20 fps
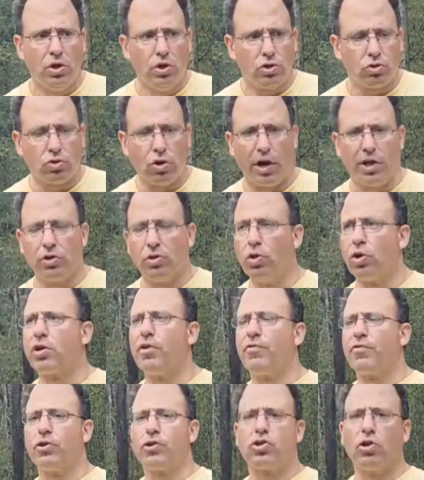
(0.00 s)
looking
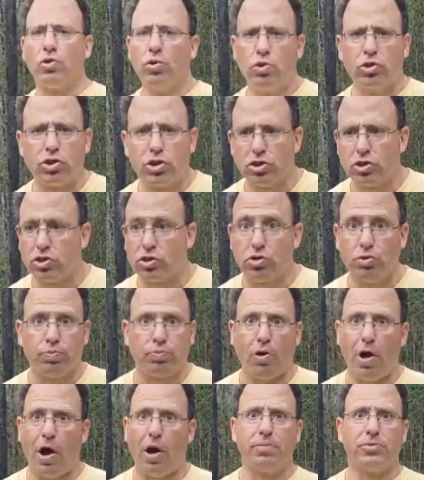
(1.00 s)
for solutions to
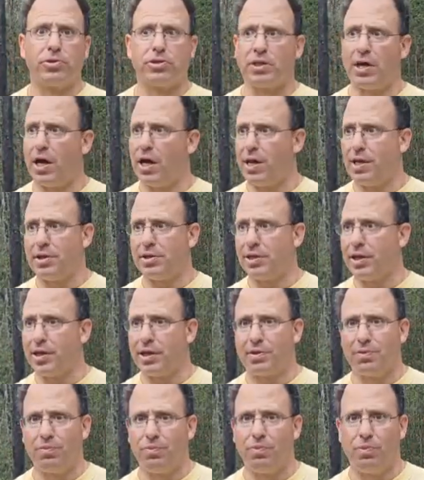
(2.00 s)
problems that
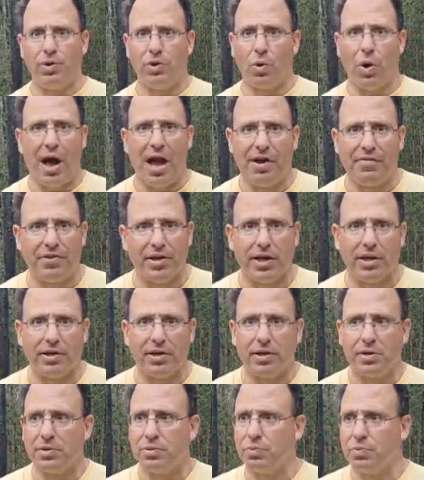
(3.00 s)
we don't have yet.
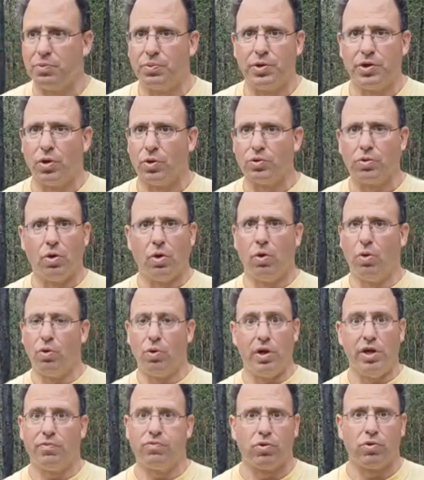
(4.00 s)
We don't know
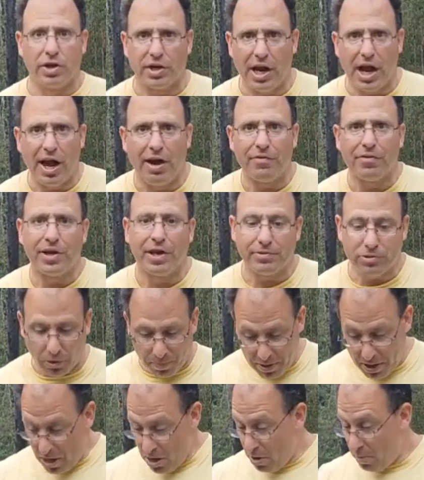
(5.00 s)
if we're gonna have. Okay, so
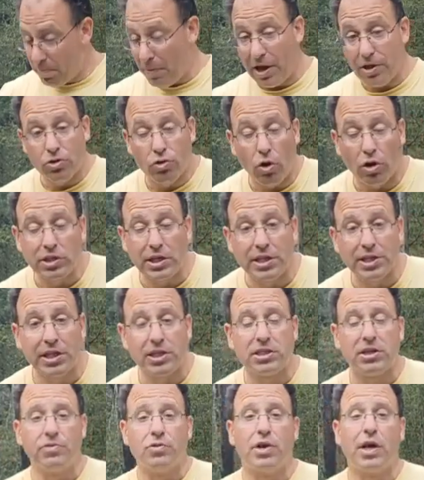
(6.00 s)
my thoughts on
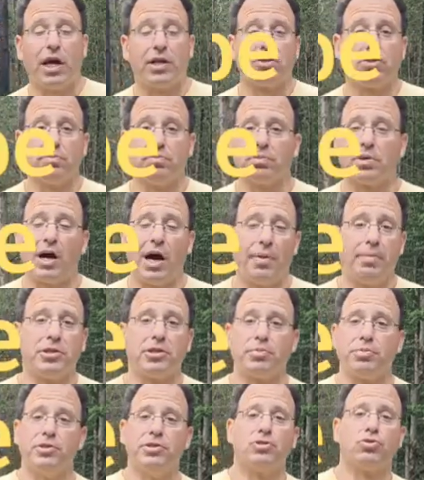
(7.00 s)
this. If you got some comments,
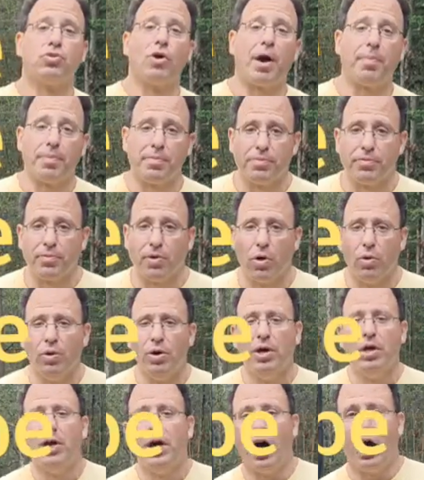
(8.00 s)
please drop them below.
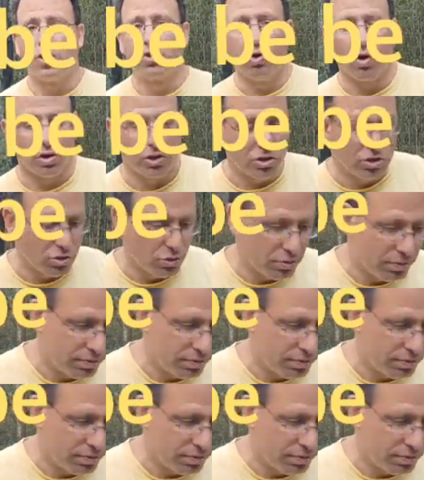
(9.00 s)
I'll talk to you soon.